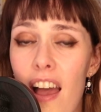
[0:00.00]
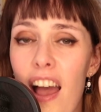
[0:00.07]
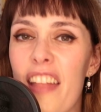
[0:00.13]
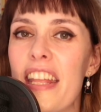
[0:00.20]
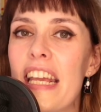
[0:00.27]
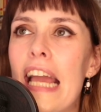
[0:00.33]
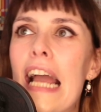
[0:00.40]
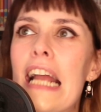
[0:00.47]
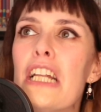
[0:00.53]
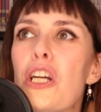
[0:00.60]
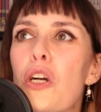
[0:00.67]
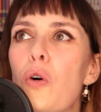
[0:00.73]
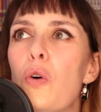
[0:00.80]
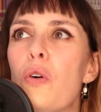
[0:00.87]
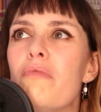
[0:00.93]
And they kind of
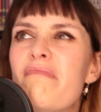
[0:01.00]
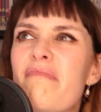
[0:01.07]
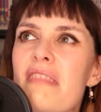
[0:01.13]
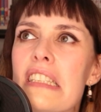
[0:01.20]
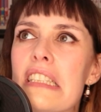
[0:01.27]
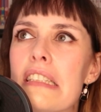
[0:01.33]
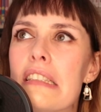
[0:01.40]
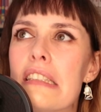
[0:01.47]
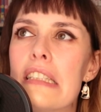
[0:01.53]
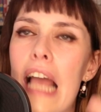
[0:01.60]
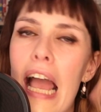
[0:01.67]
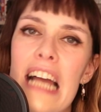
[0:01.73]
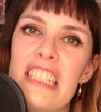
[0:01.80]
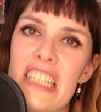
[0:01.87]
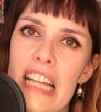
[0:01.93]
go
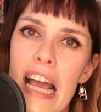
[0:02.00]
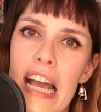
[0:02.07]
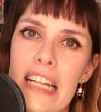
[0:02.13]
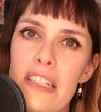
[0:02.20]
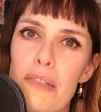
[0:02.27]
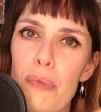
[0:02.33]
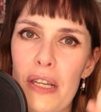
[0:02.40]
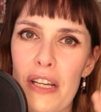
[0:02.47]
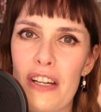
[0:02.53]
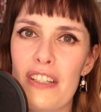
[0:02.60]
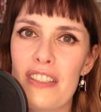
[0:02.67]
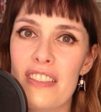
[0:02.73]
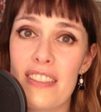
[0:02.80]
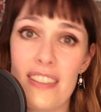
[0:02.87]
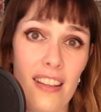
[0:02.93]
hand in hand
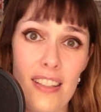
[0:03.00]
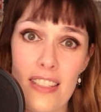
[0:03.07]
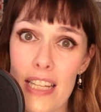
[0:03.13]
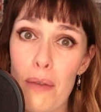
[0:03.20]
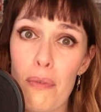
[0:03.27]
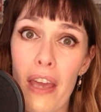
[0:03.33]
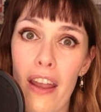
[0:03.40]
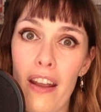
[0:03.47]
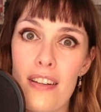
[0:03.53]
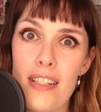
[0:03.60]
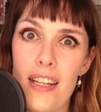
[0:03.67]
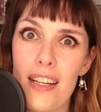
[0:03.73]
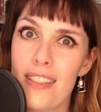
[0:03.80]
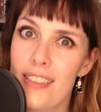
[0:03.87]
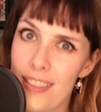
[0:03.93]
because they're the same
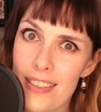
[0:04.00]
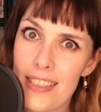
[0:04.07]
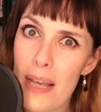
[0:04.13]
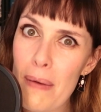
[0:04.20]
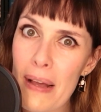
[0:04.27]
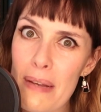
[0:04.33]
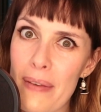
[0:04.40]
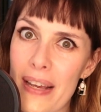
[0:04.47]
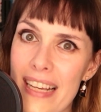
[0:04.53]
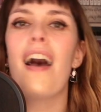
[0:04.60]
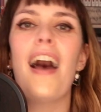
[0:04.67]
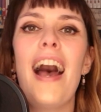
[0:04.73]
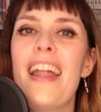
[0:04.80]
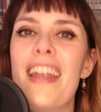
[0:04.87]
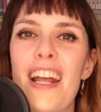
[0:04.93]
character and it's the same anime.
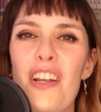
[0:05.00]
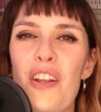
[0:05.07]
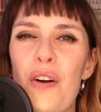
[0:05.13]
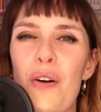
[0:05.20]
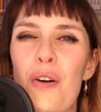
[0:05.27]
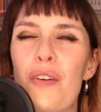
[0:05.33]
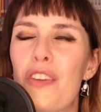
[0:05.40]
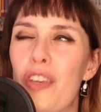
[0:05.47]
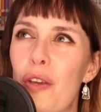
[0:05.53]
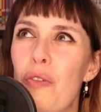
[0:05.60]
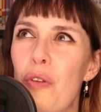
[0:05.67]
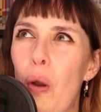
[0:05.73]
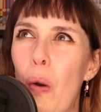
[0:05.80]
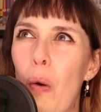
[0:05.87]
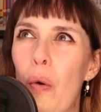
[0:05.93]
And I know you
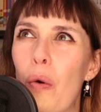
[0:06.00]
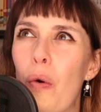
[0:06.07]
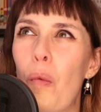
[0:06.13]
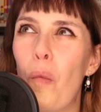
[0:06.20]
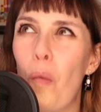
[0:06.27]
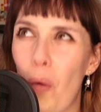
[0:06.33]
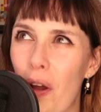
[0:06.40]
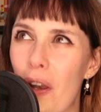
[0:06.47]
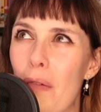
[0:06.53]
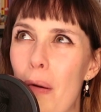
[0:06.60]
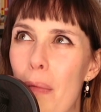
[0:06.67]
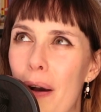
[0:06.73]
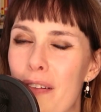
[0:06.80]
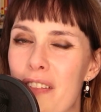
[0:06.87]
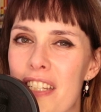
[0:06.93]
know what I'm
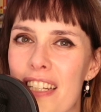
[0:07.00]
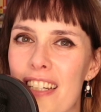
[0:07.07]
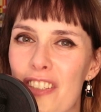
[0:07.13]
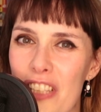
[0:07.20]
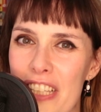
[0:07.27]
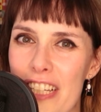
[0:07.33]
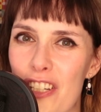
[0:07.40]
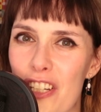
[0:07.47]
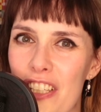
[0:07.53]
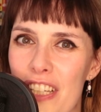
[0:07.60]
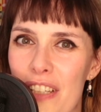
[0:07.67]
about to unleash on